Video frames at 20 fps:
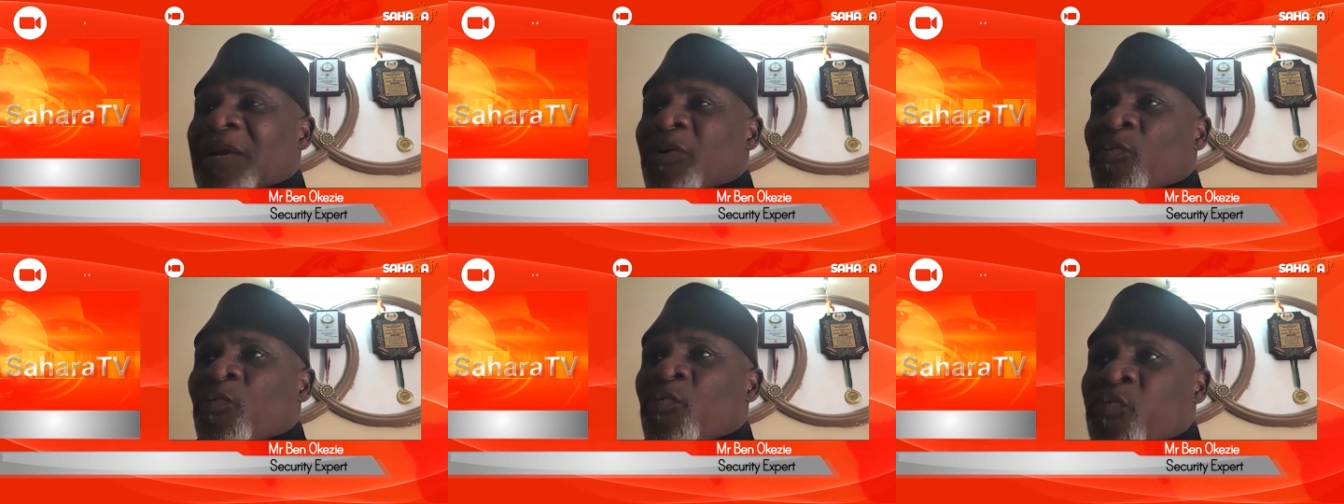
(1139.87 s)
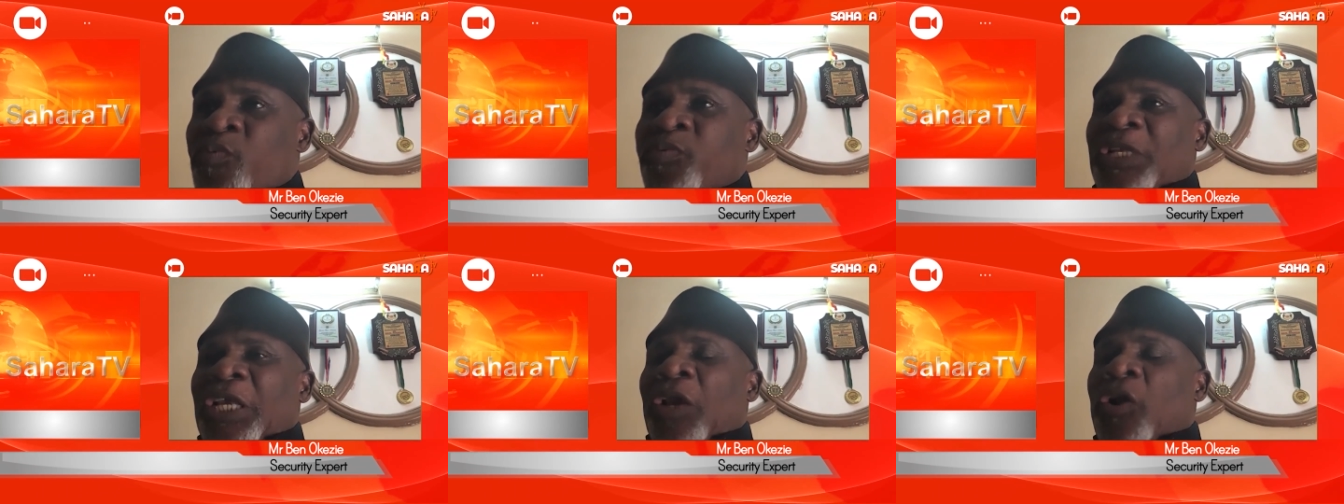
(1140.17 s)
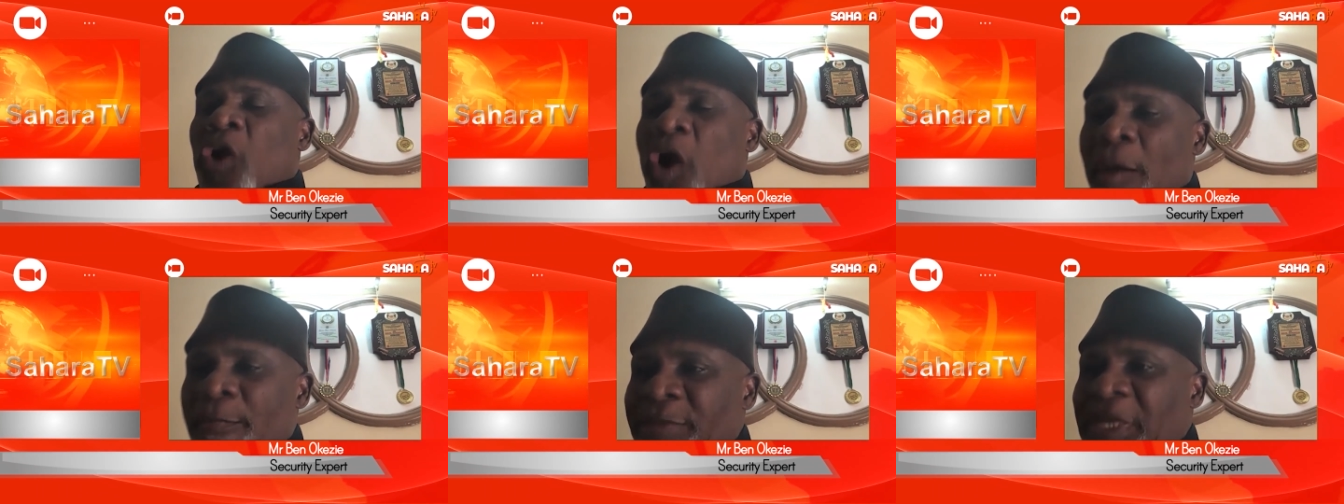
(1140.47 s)
the
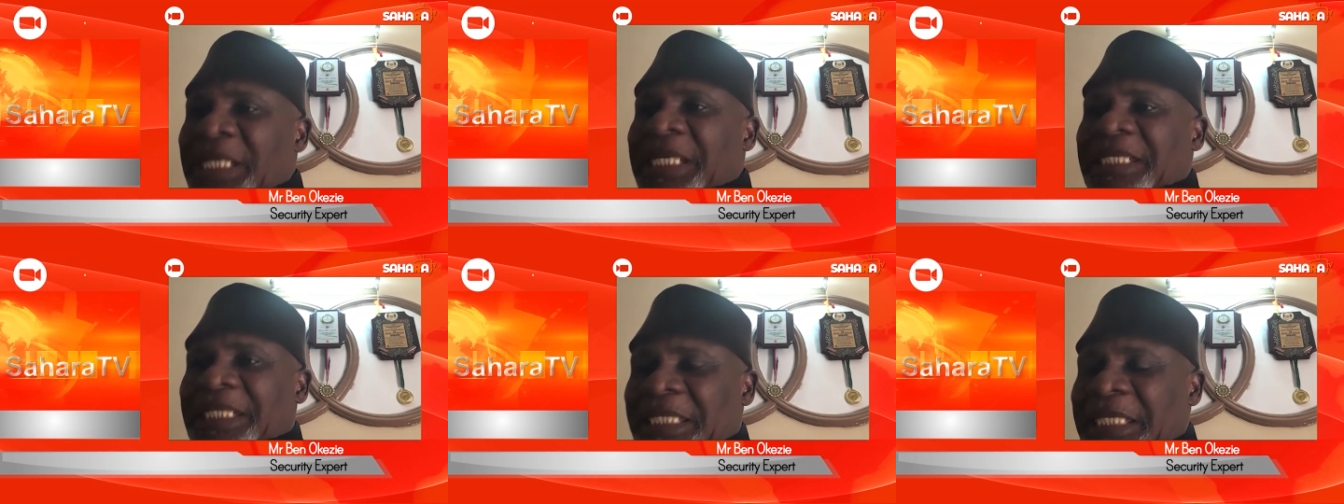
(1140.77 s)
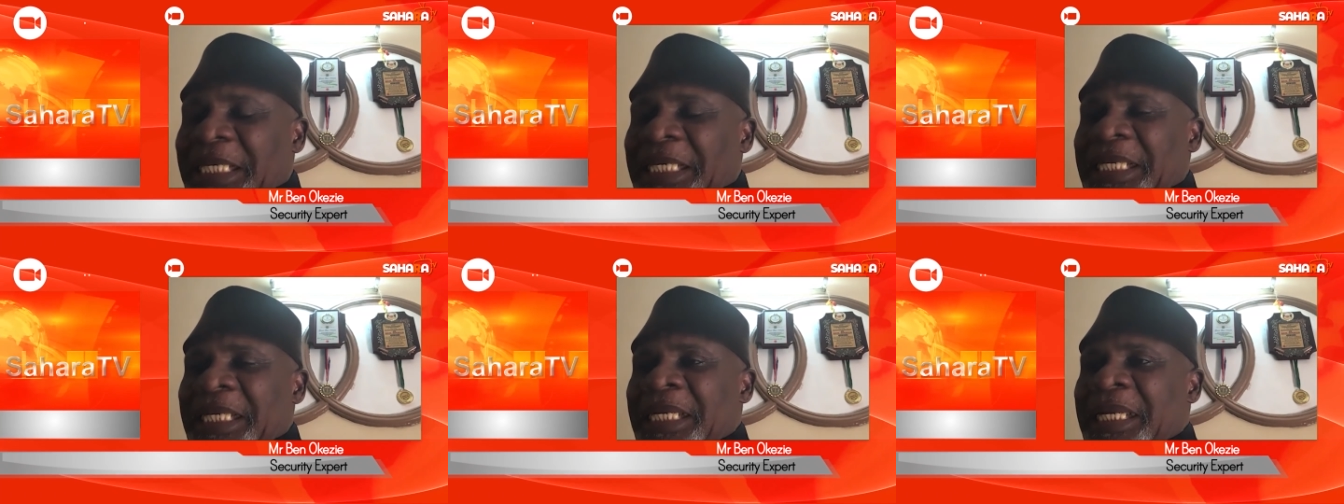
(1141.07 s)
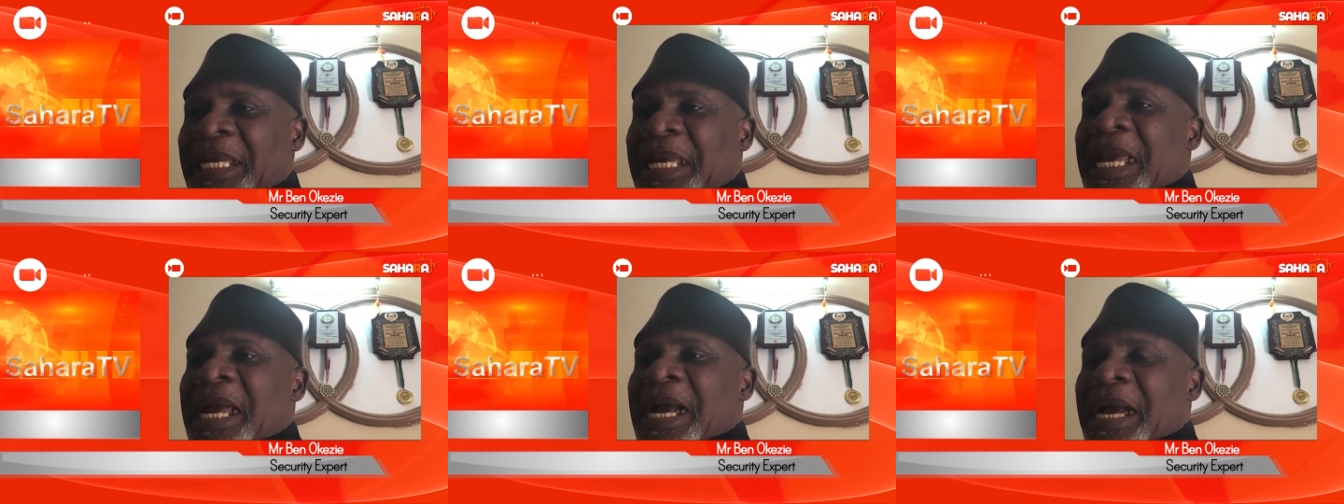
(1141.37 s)
community
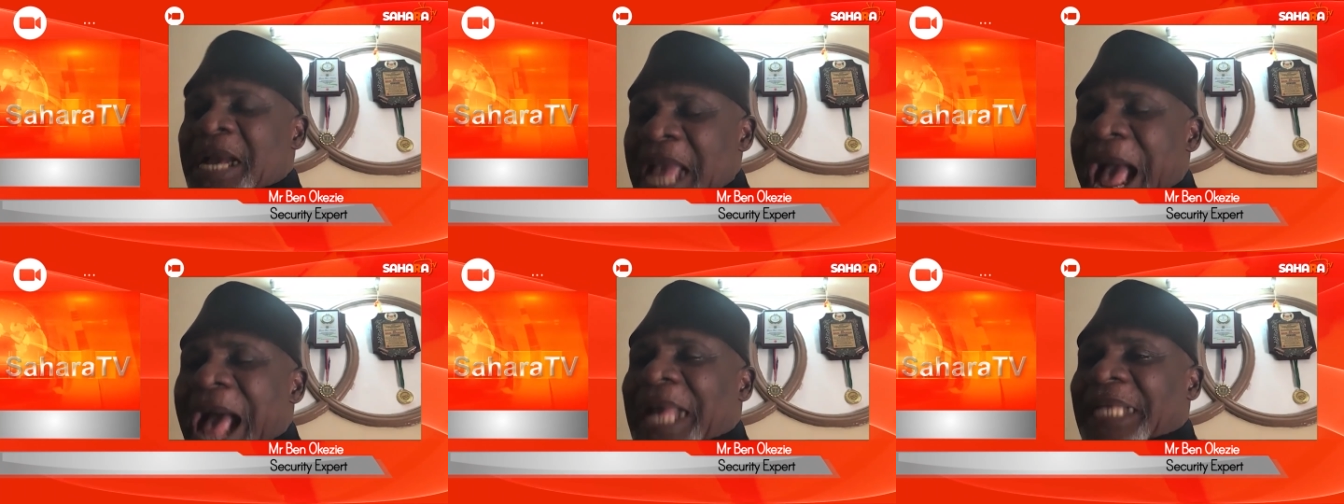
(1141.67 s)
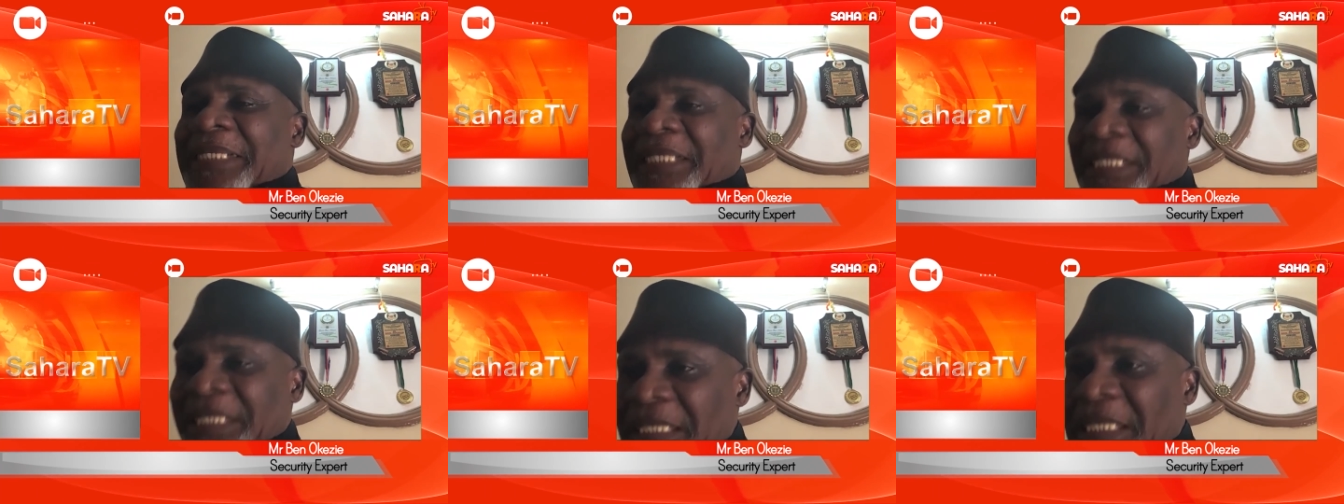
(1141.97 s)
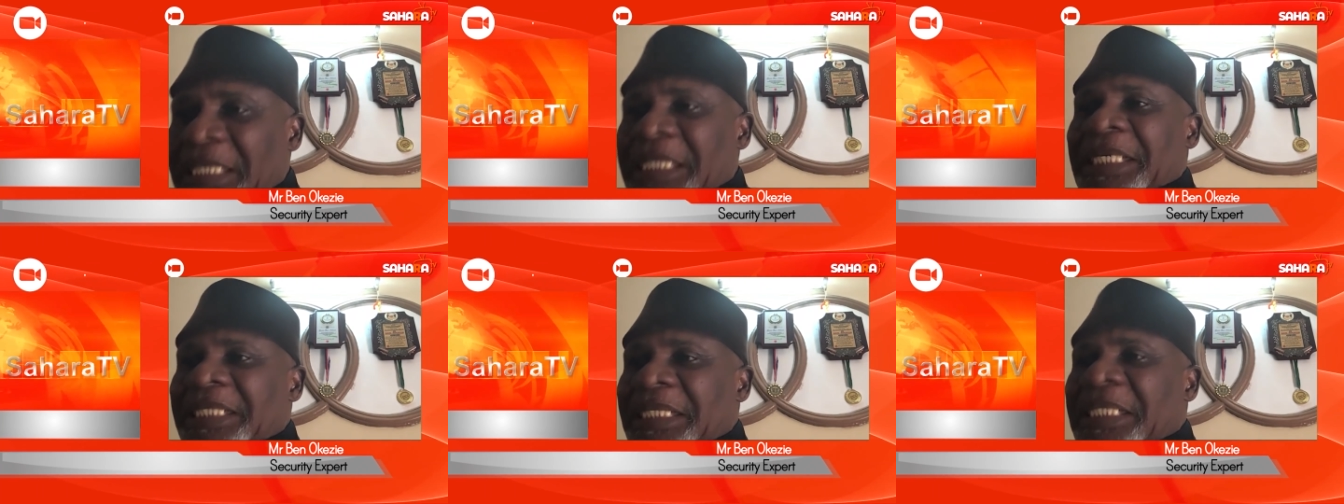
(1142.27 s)

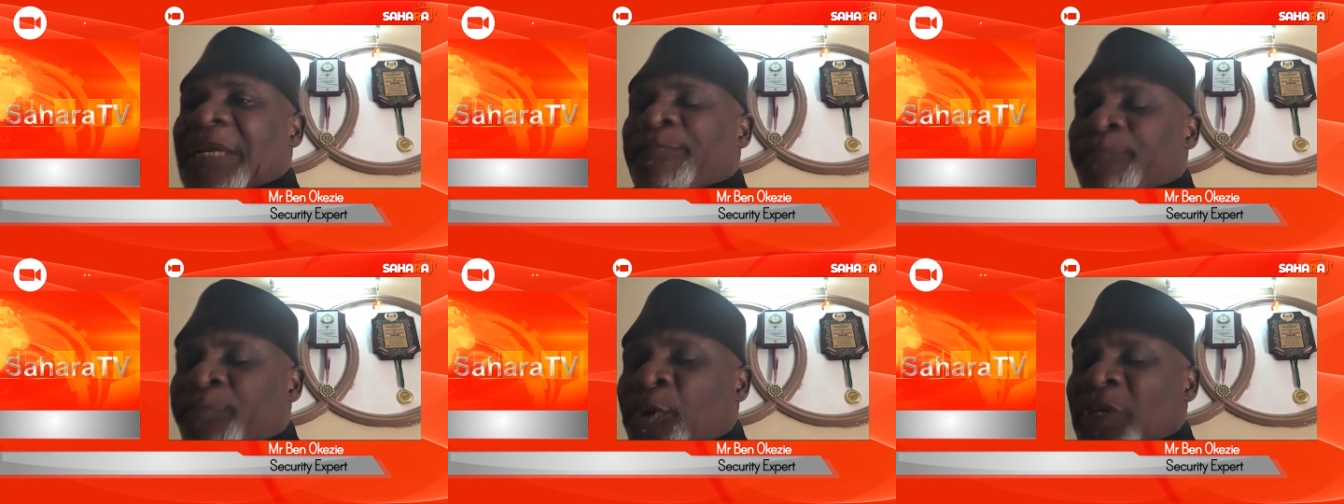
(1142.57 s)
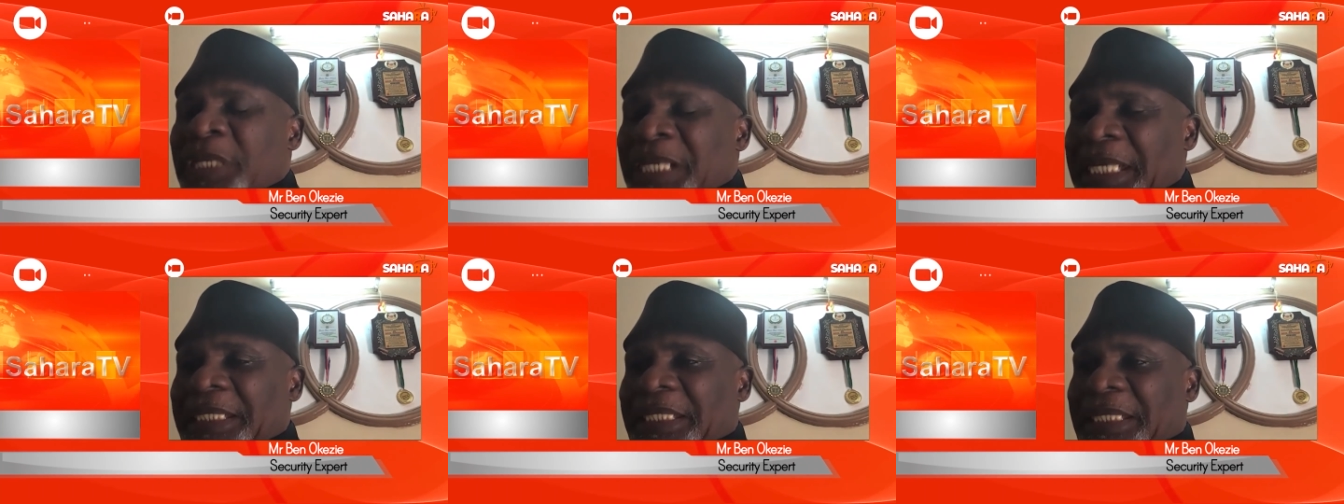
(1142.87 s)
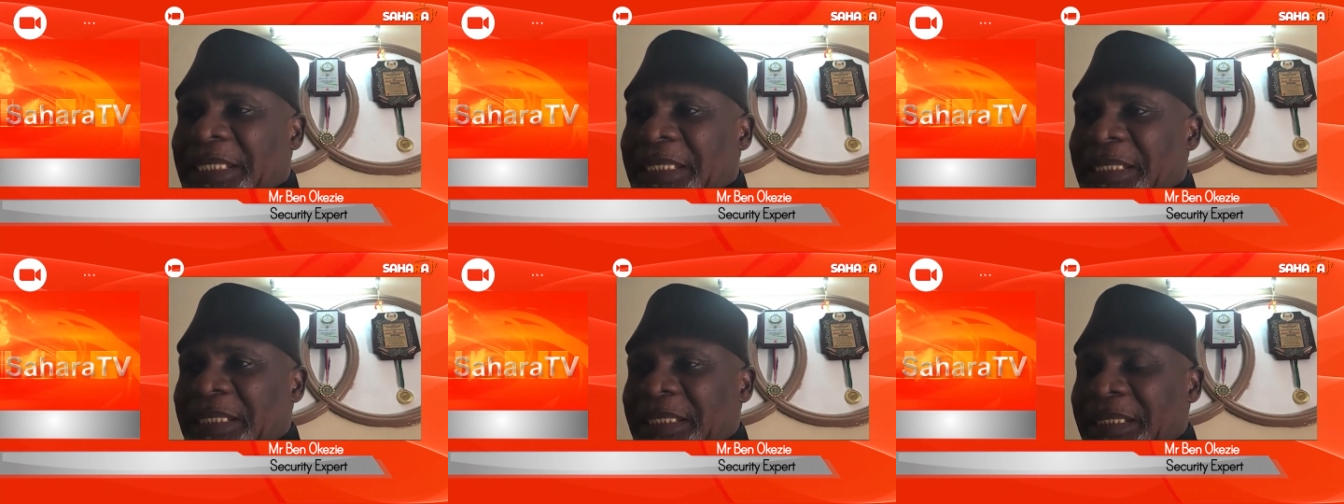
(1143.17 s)
assisting the
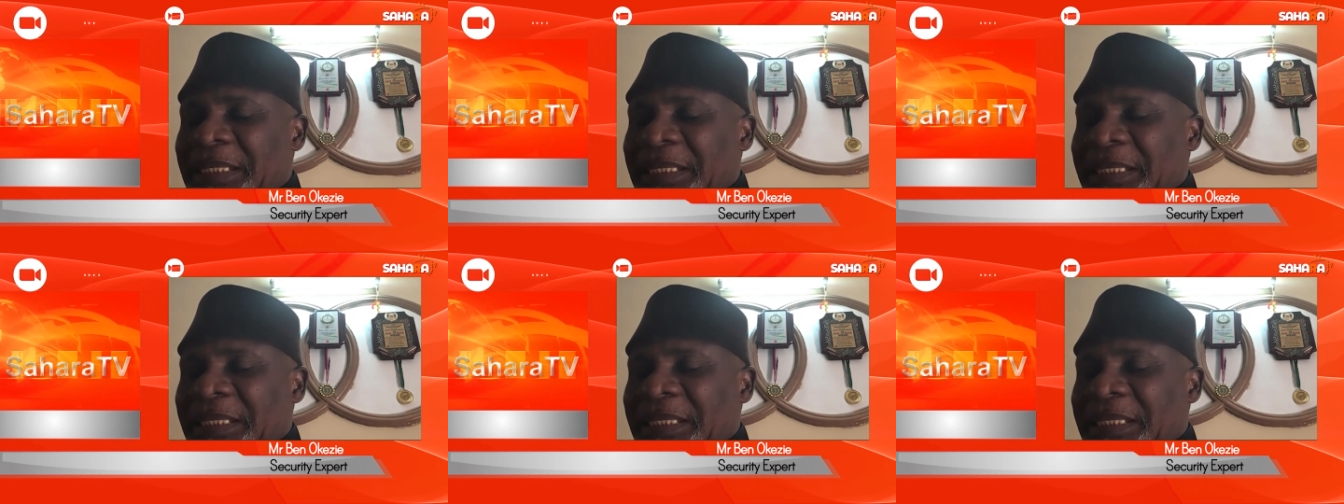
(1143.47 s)
police.